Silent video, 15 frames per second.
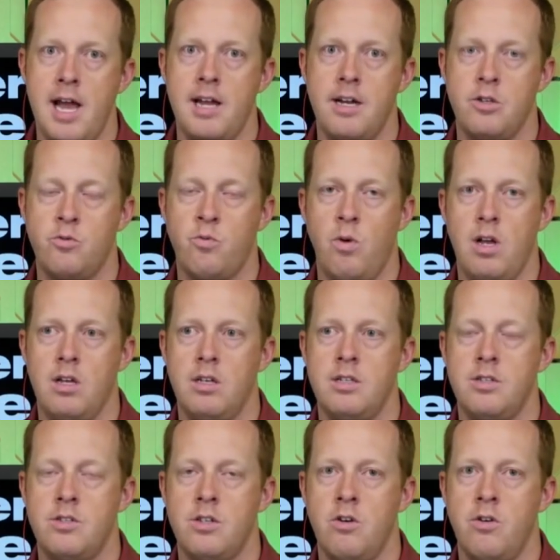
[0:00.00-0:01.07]
had as
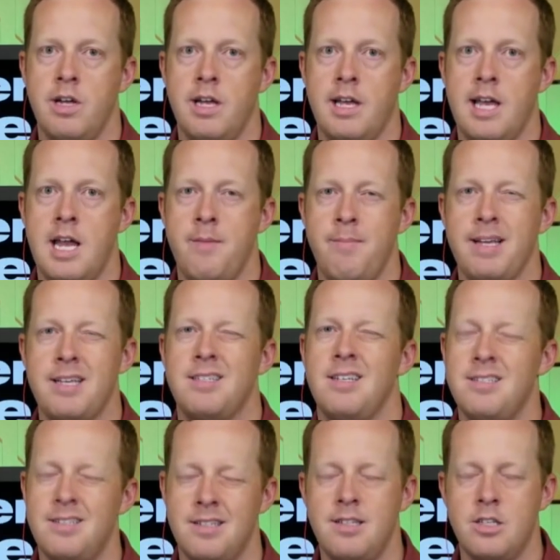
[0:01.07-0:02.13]
well. And so it kind of makes
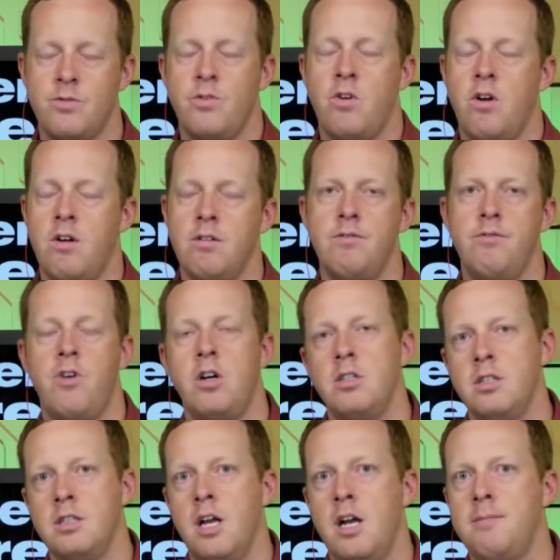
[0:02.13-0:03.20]
sense that this would all
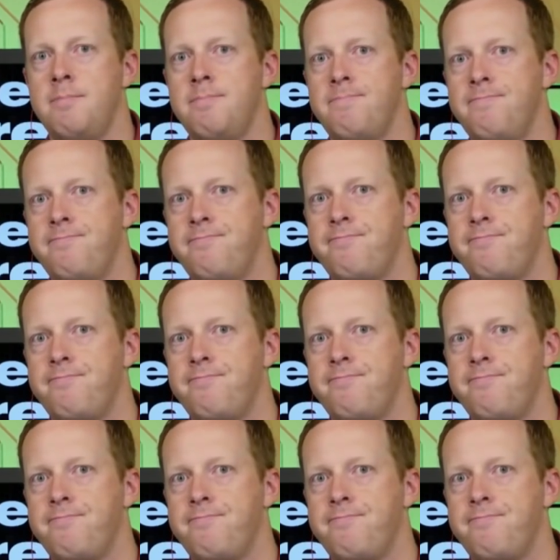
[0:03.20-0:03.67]
fall in line.